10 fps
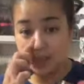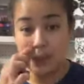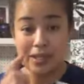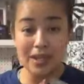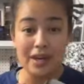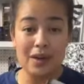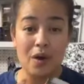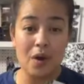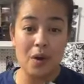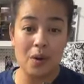this one's going to
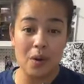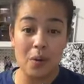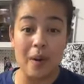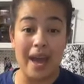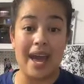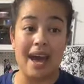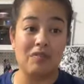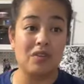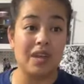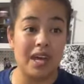go away
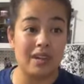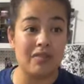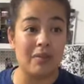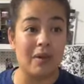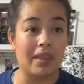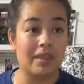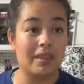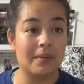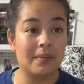after the end of the month.